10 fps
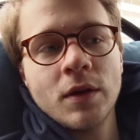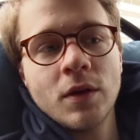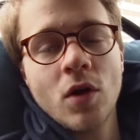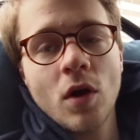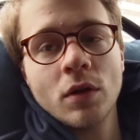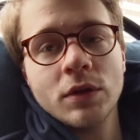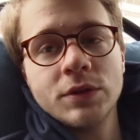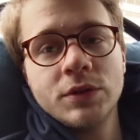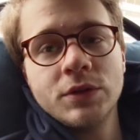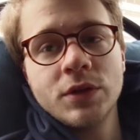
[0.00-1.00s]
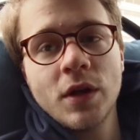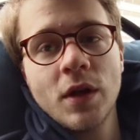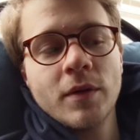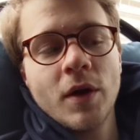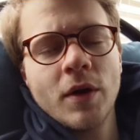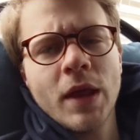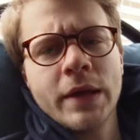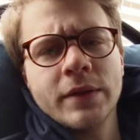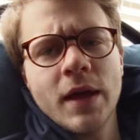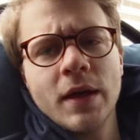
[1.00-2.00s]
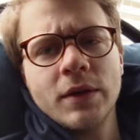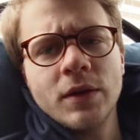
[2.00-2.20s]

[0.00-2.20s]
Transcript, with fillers: in college are like that.